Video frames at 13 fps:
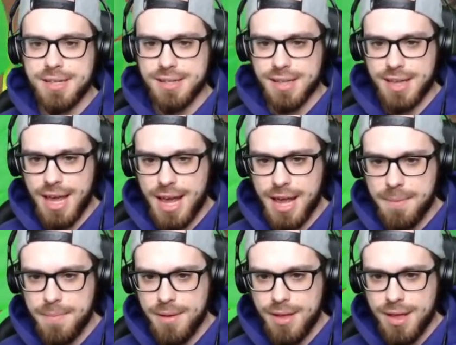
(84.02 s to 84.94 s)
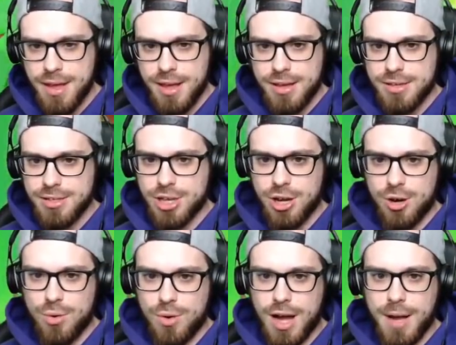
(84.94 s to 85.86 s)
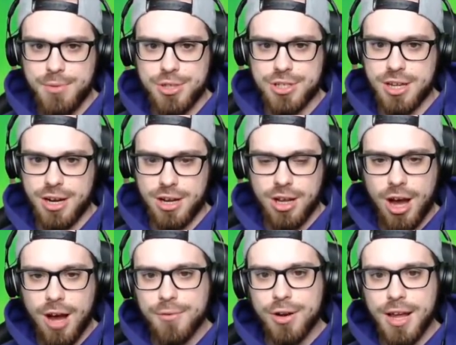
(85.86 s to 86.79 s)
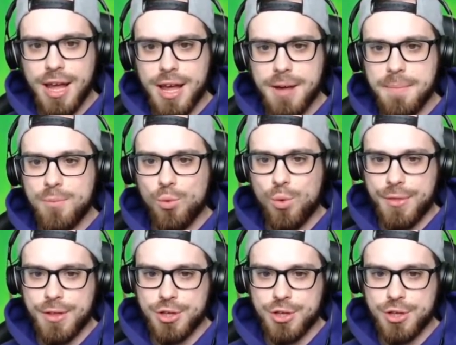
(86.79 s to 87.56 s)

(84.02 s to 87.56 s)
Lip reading: in the game. So I'm just going to cover him with a